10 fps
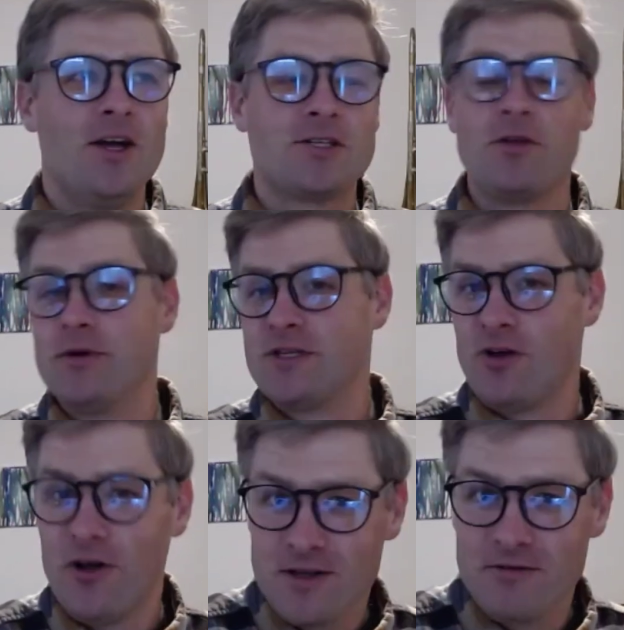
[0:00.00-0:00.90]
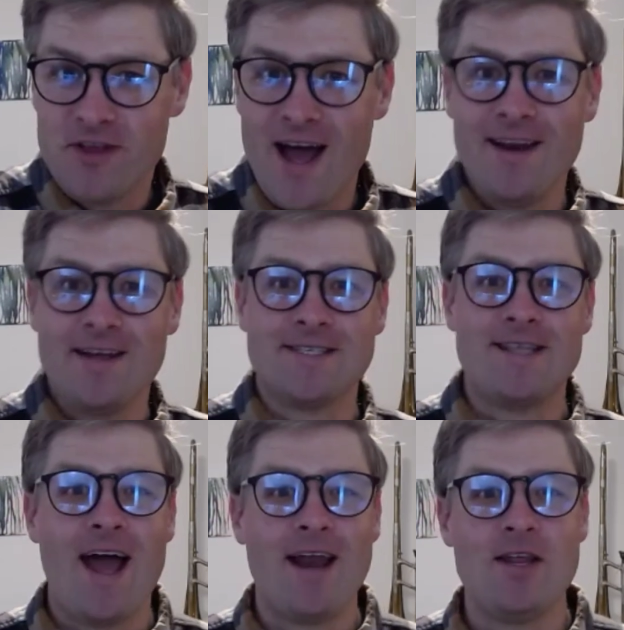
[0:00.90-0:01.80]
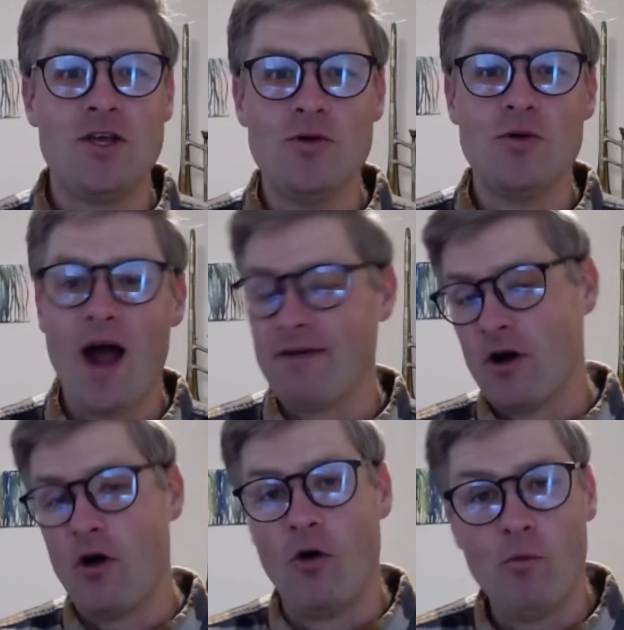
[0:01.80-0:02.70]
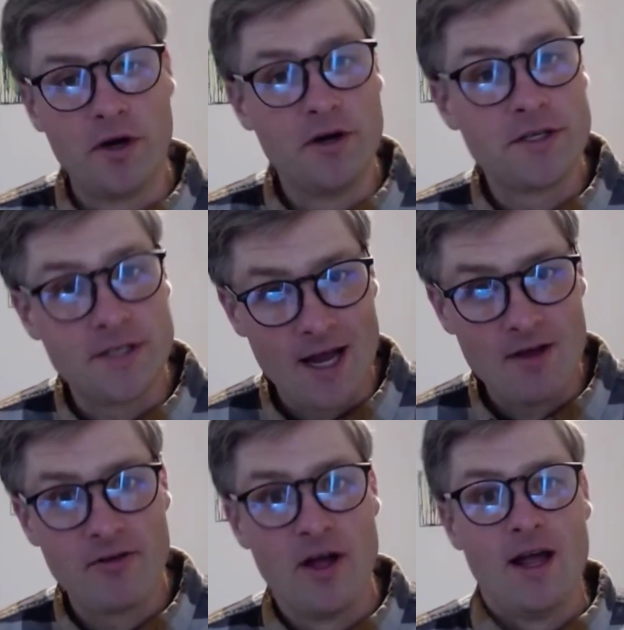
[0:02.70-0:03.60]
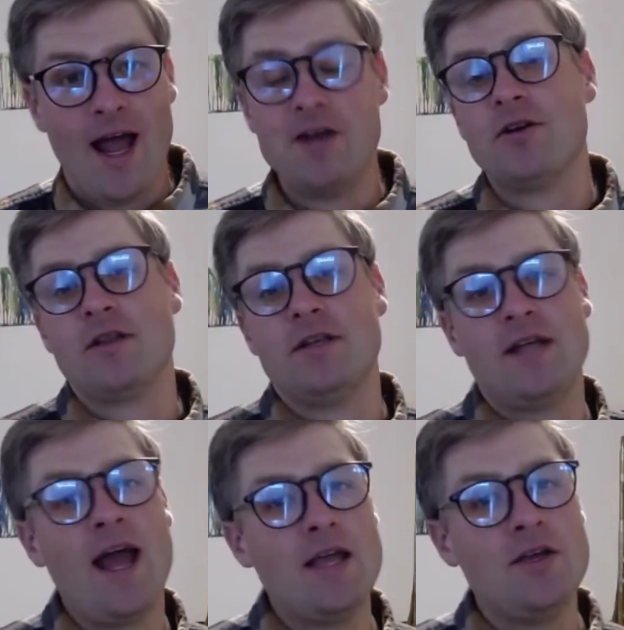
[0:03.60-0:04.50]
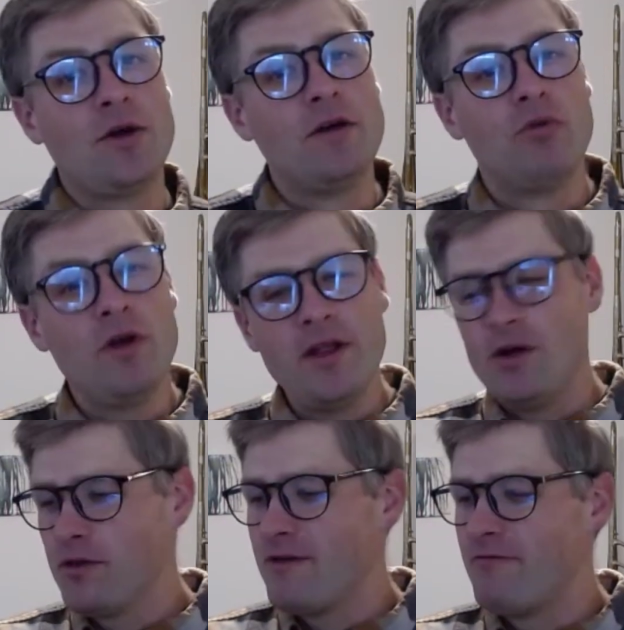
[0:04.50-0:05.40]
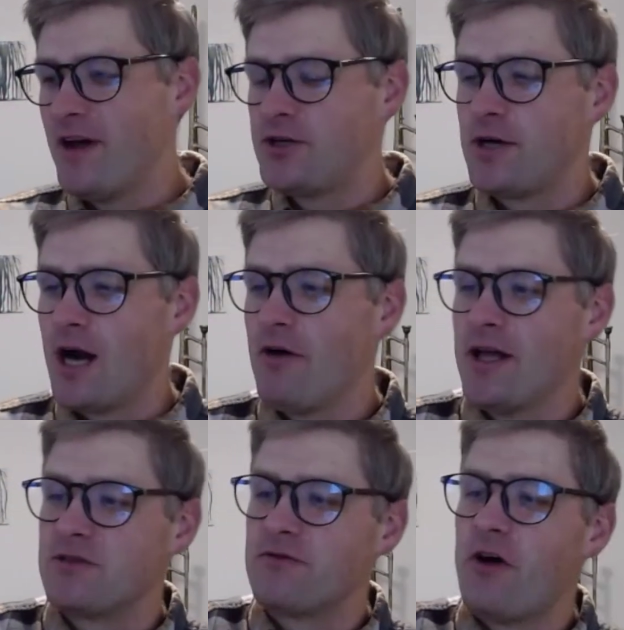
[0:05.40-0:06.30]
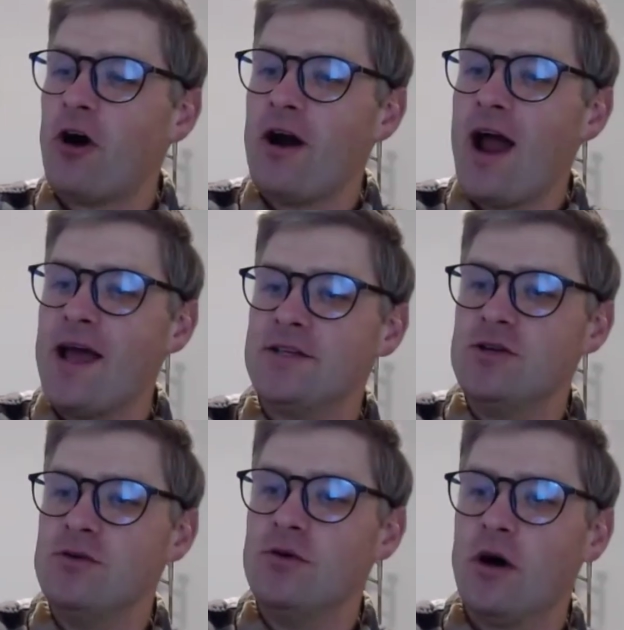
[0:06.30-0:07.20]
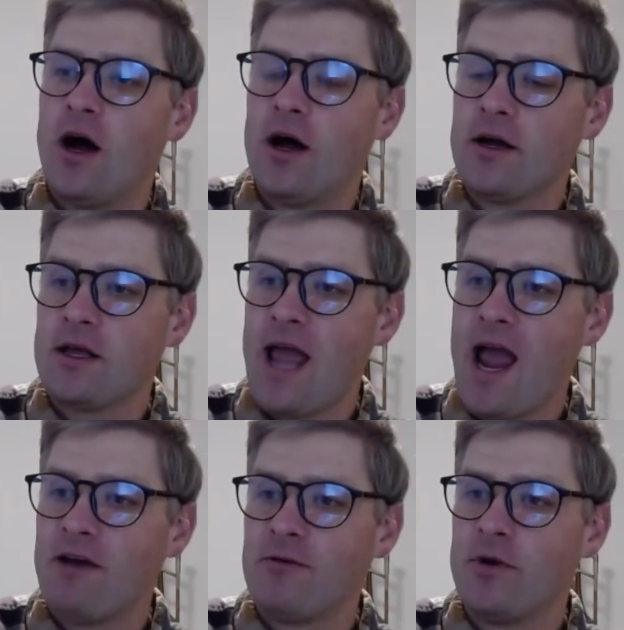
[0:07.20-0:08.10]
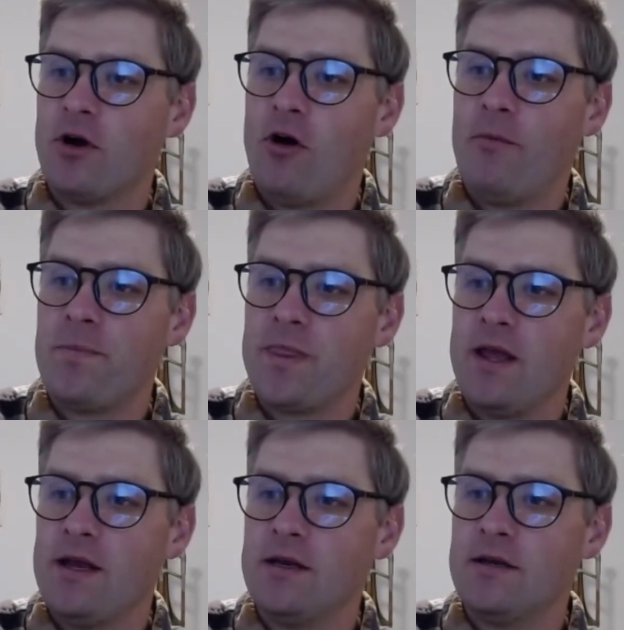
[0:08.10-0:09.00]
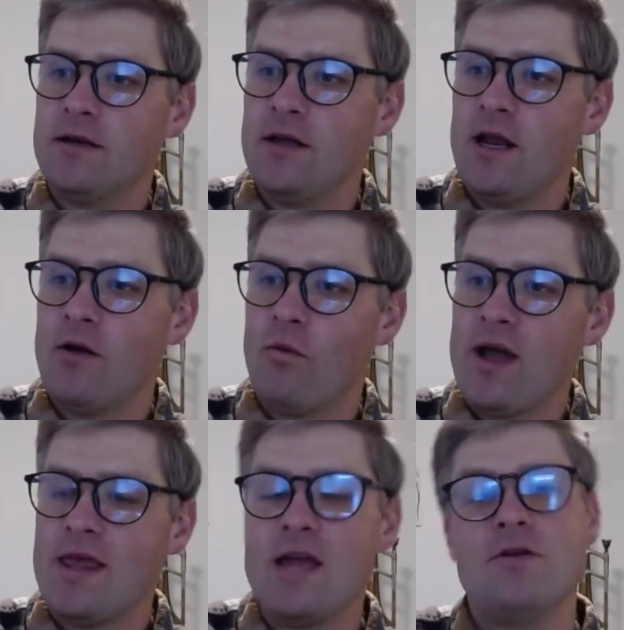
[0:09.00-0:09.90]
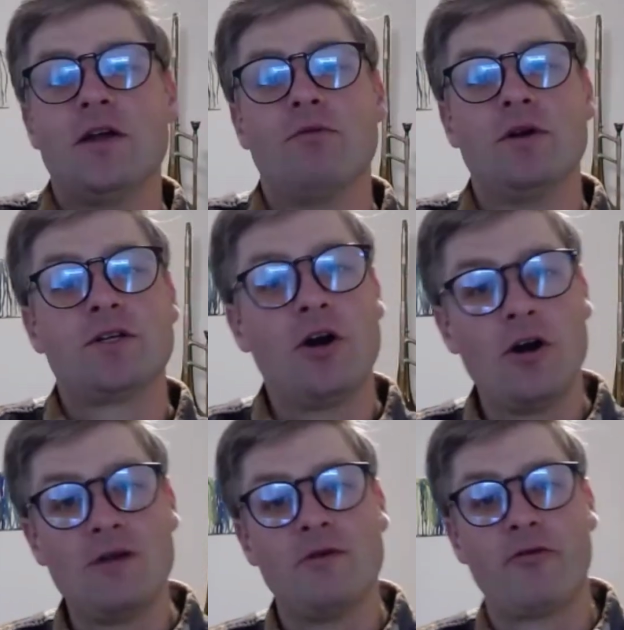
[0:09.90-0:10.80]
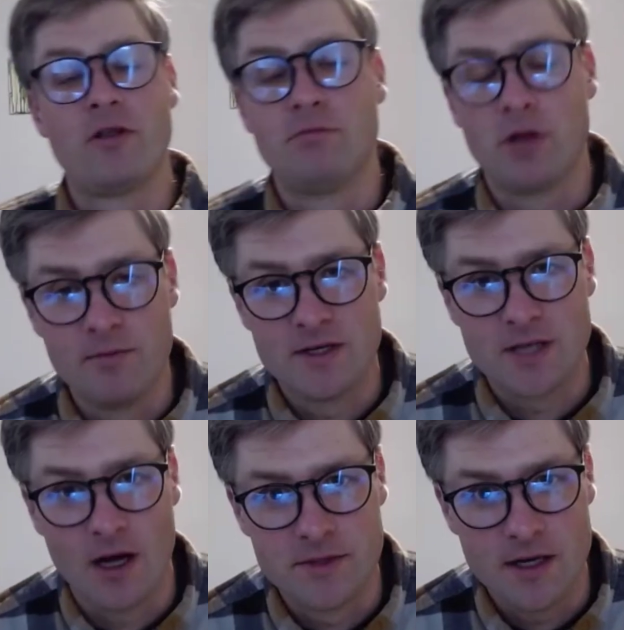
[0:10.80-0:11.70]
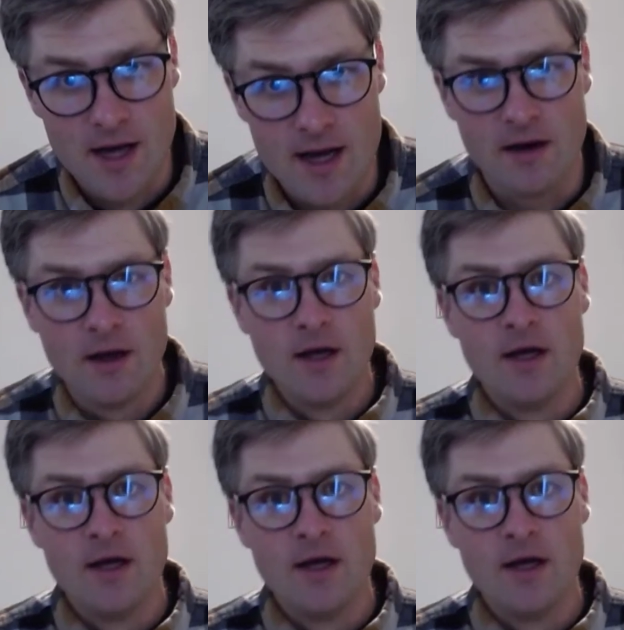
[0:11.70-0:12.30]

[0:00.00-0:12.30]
So the result of that is that you have a home where you're safe, and during the day you can really only venture out as far as you can from your home in a way that you can return before the blood mist comes at night.